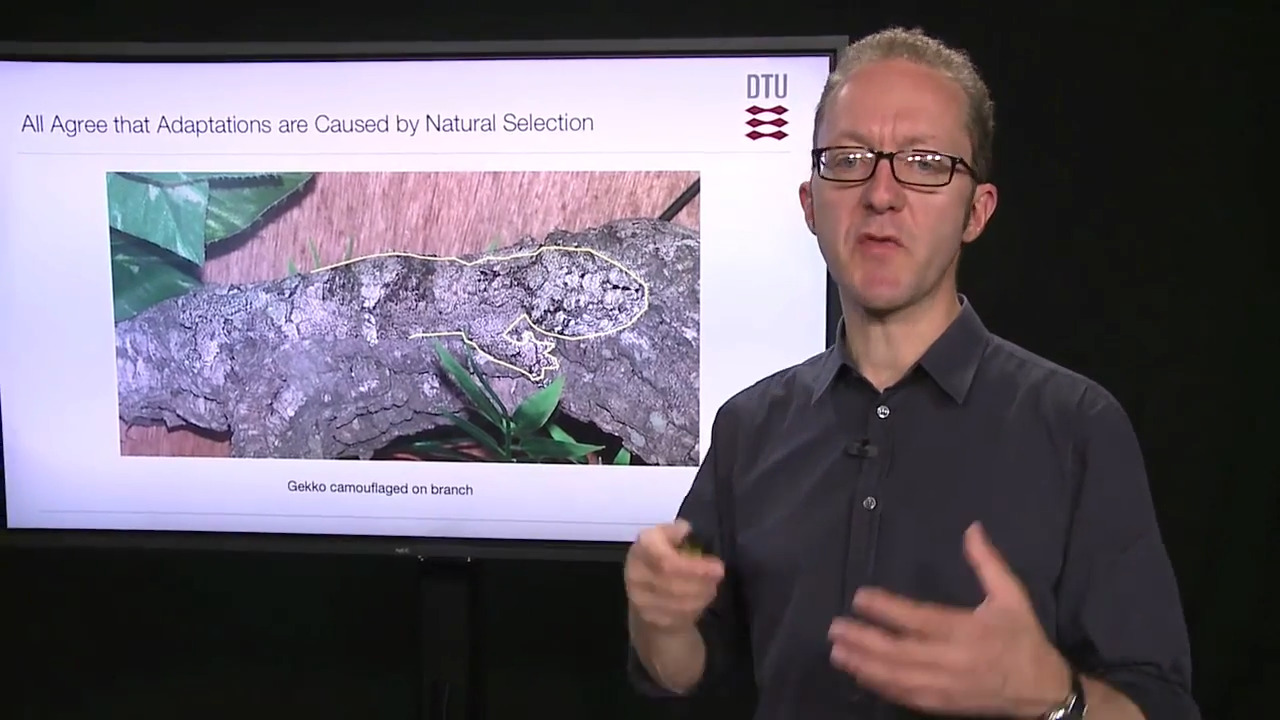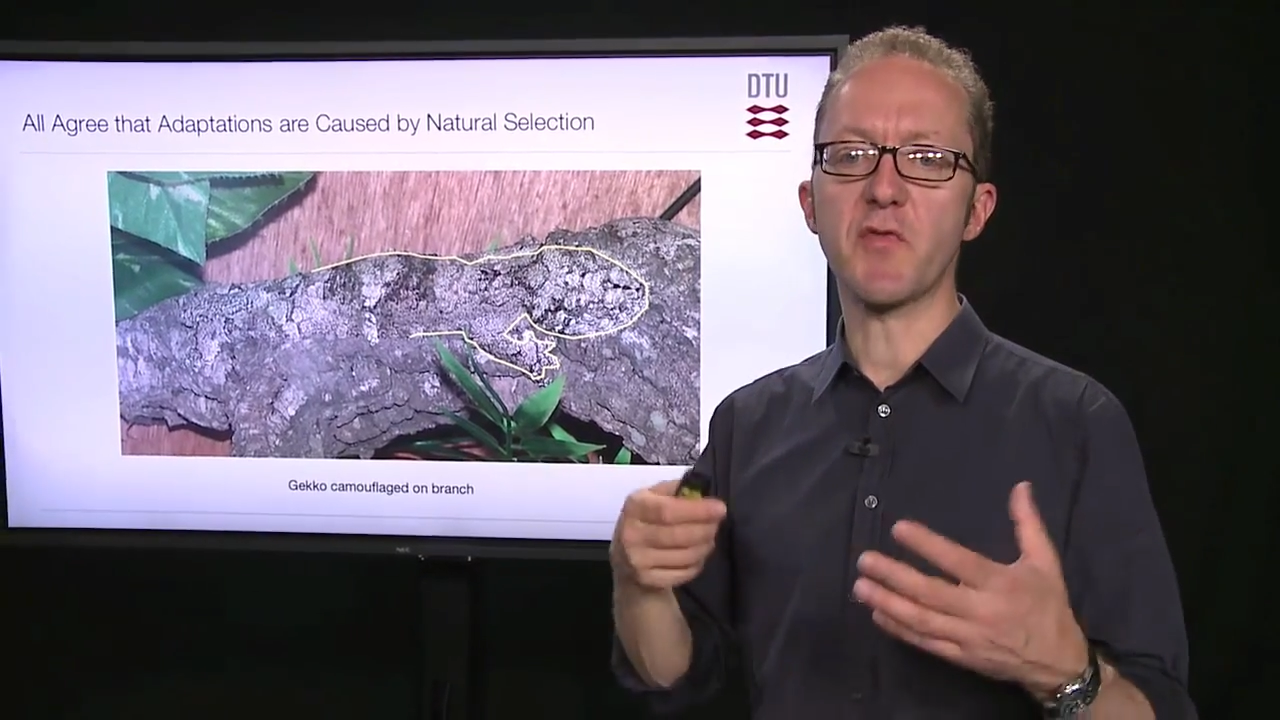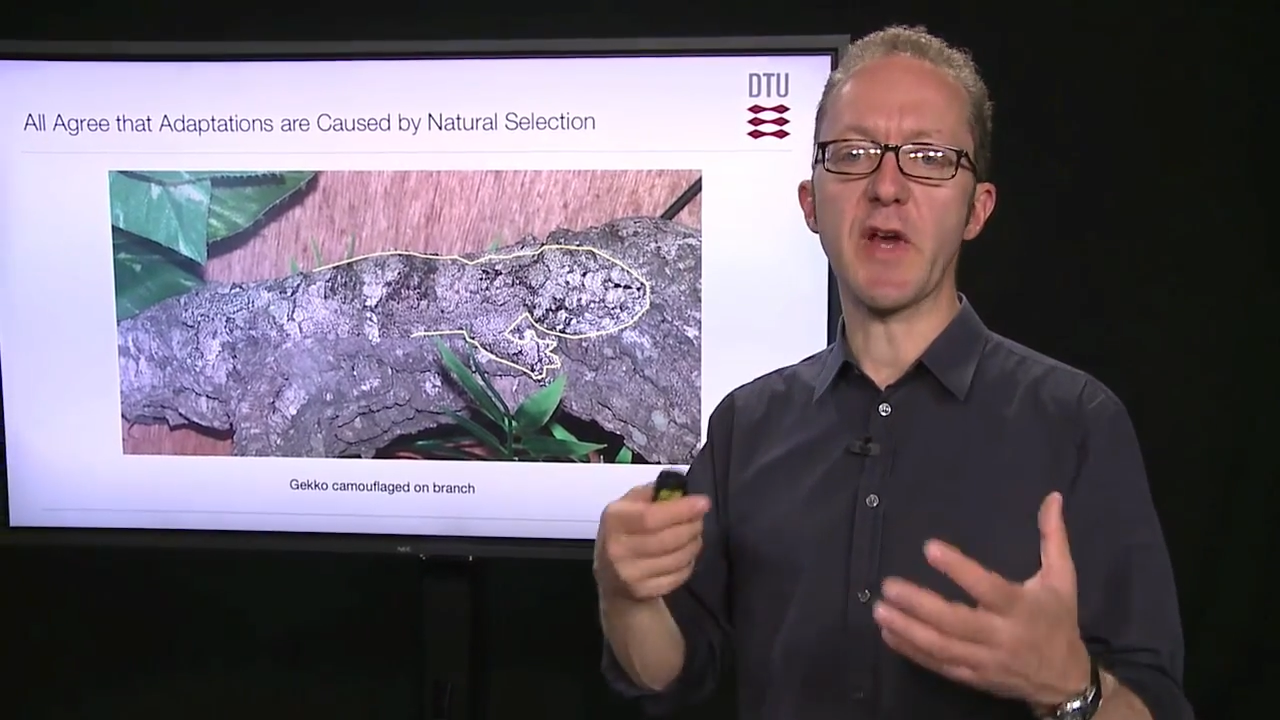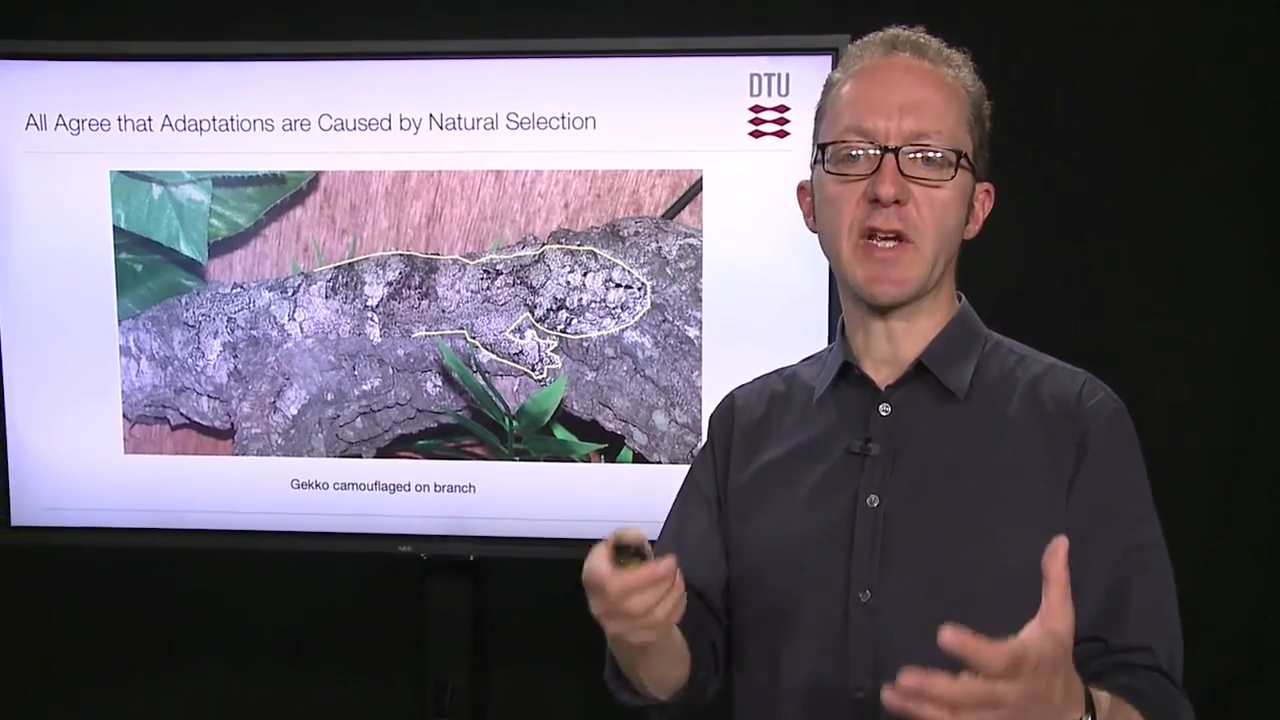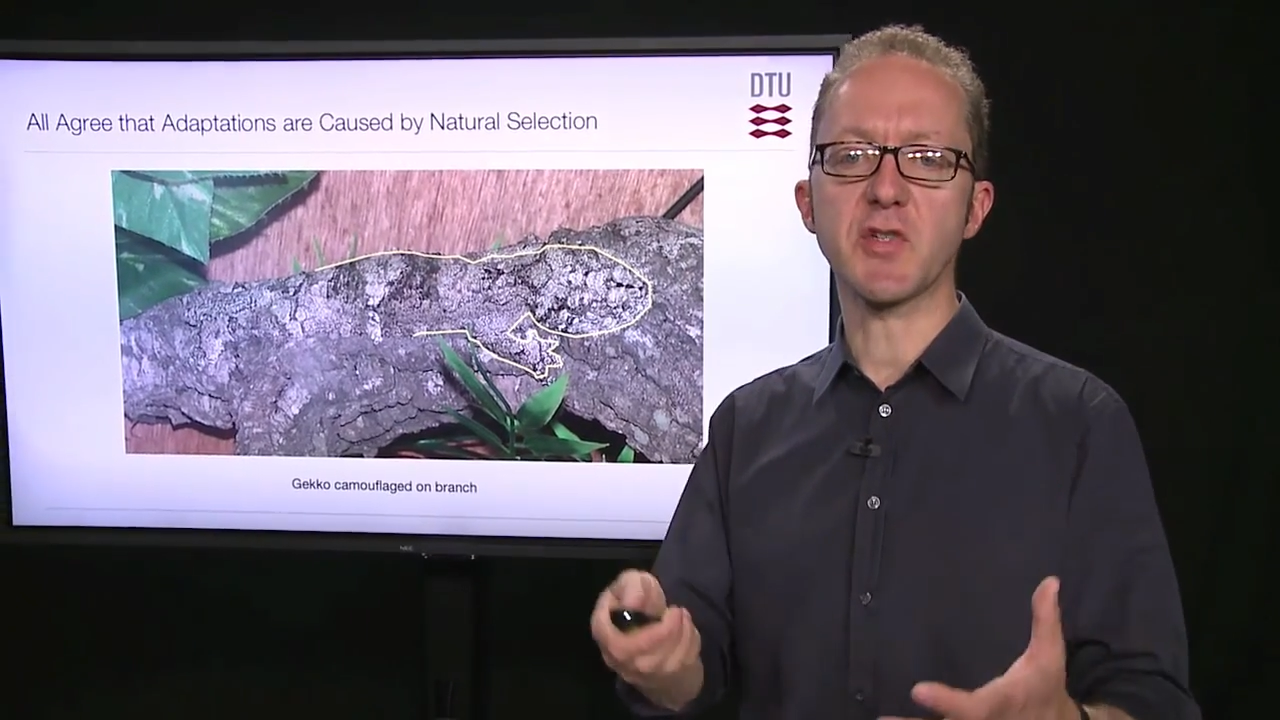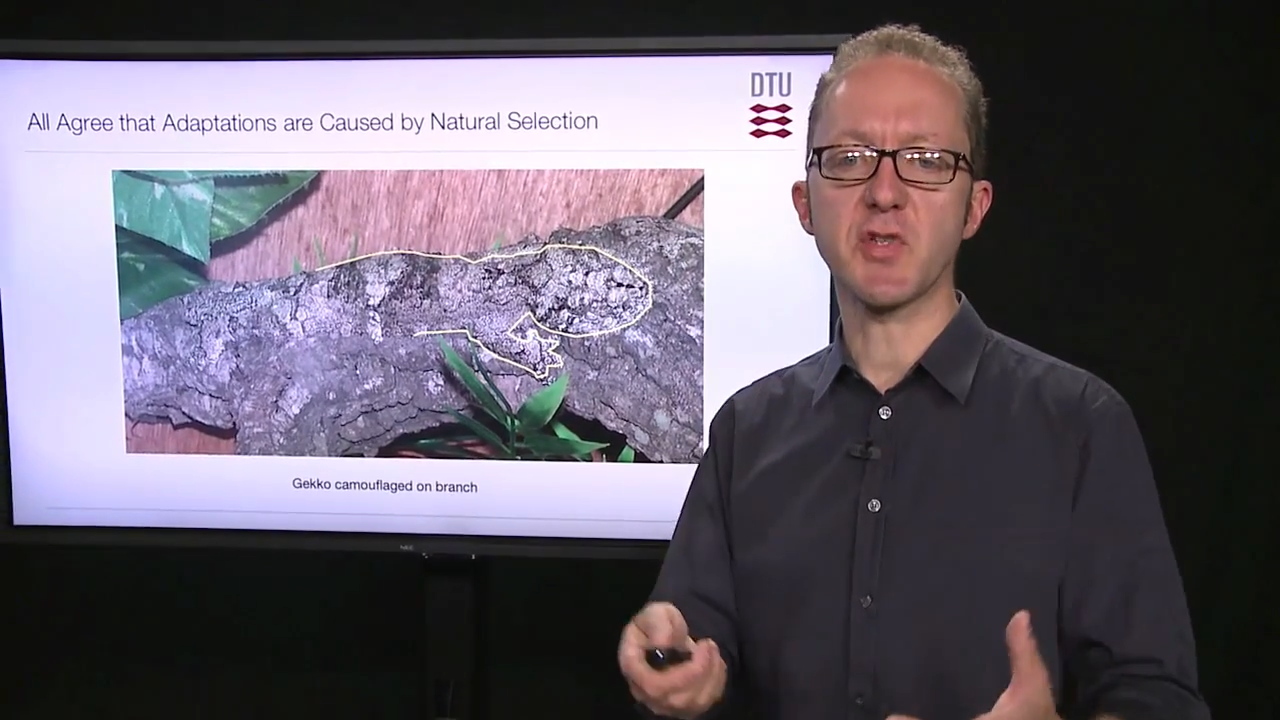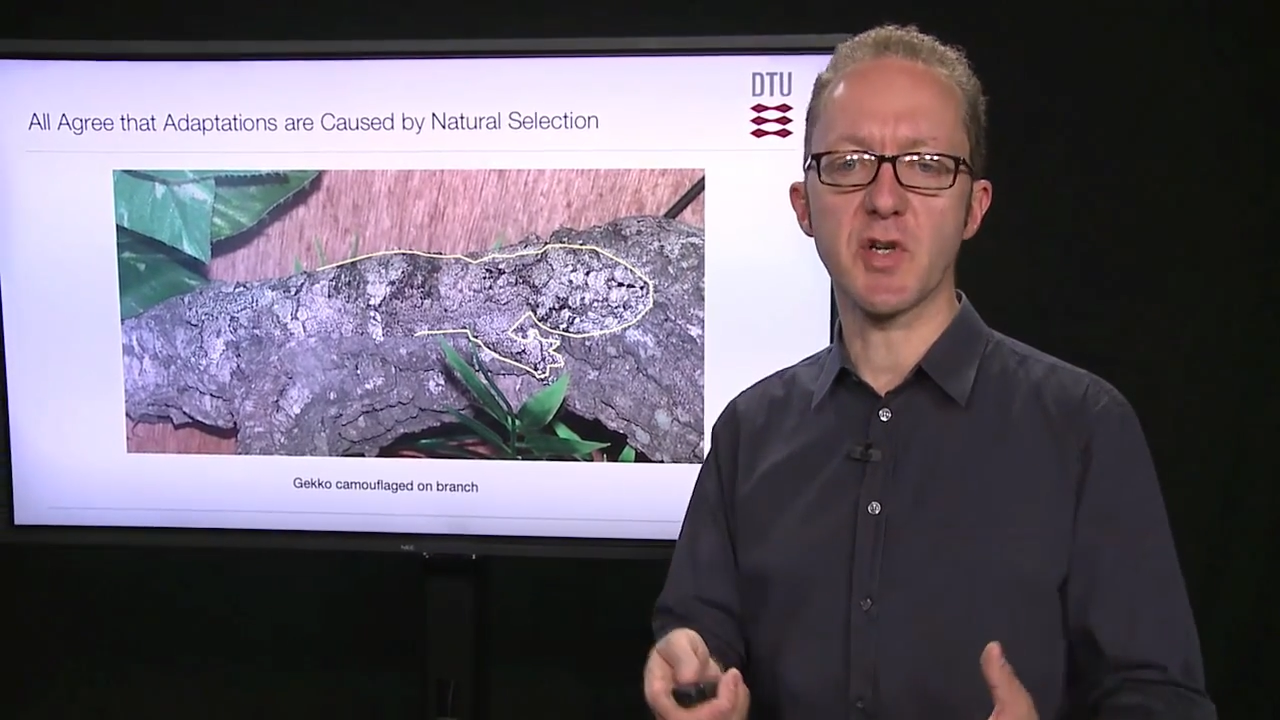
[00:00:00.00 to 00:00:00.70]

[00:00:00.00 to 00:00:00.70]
fraction